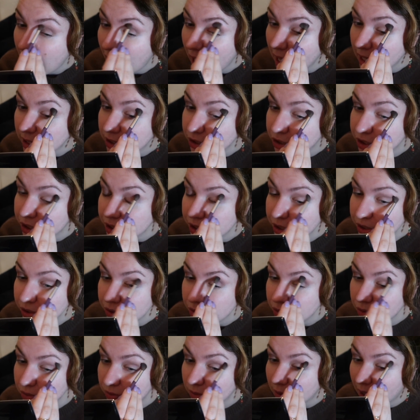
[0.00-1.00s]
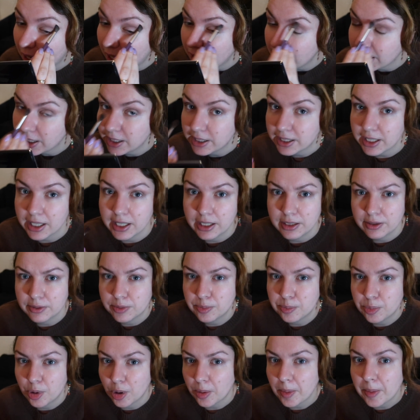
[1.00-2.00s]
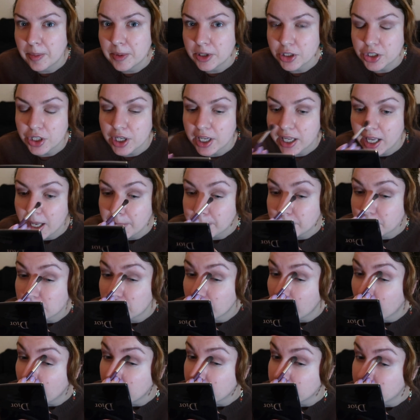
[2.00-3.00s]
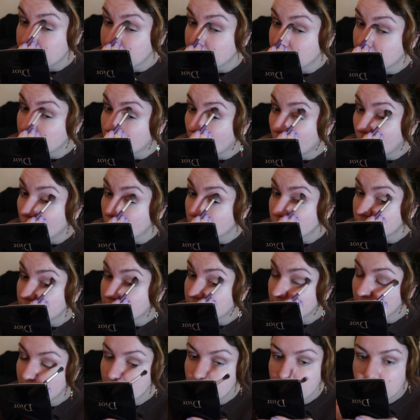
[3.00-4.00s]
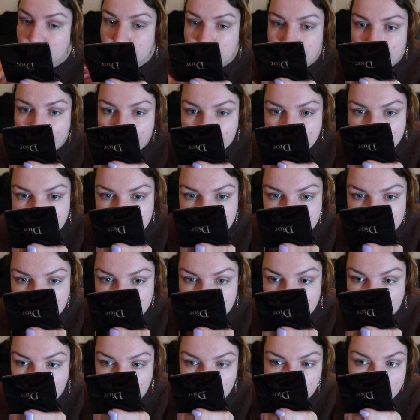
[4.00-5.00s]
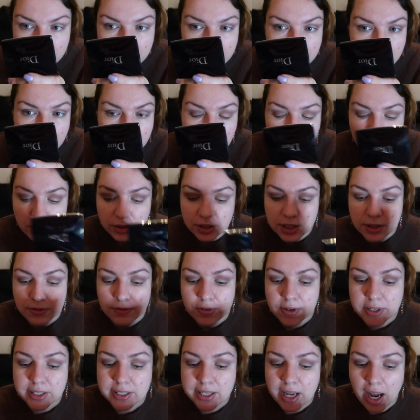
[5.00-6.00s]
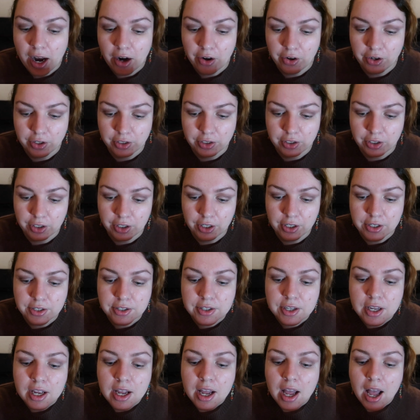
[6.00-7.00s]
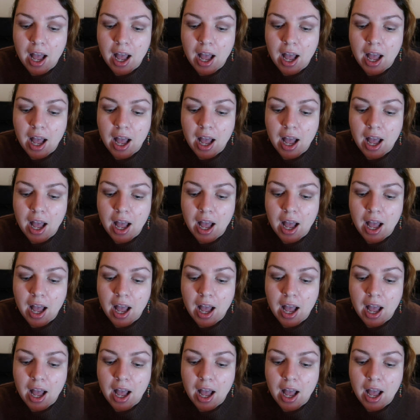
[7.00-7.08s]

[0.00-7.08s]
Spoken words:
and she used to write, and probably she keeps writing, those fantasy stories about different characters